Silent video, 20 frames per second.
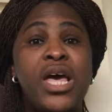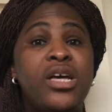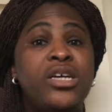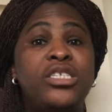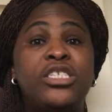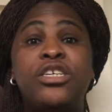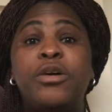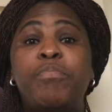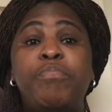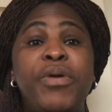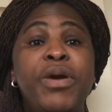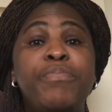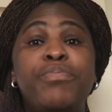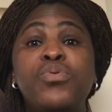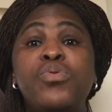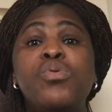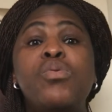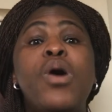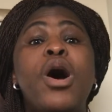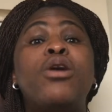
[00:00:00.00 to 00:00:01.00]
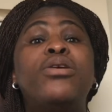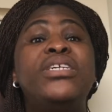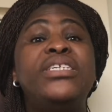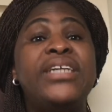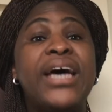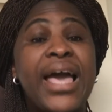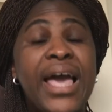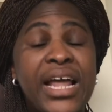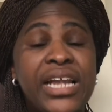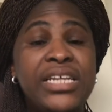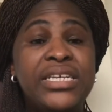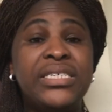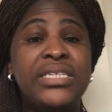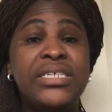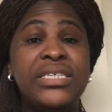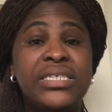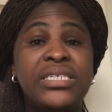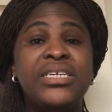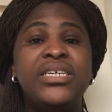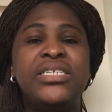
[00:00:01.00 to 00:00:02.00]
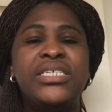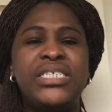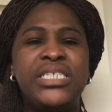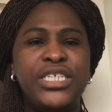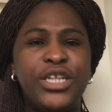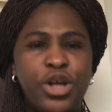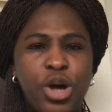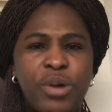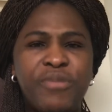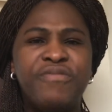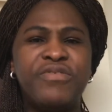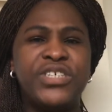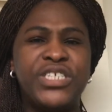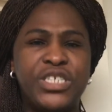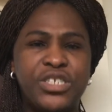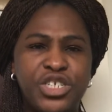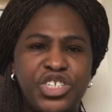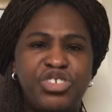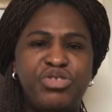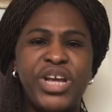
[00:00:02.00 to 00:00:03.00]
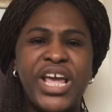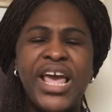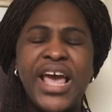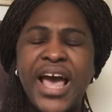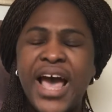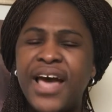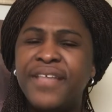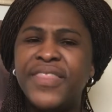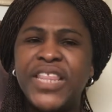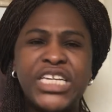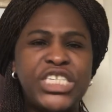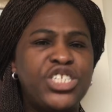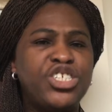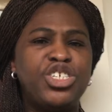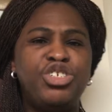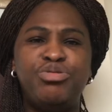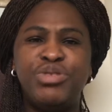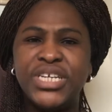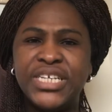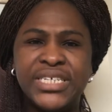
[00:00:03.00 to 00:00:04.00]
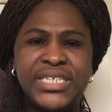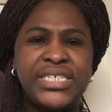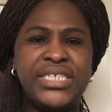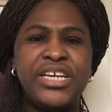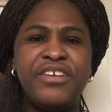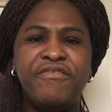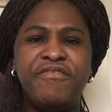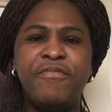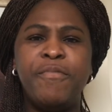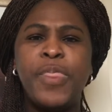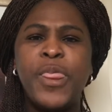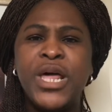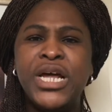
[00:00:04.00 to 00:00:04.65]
Some people who are on dialysis still come for surgery, and that surgery is safe.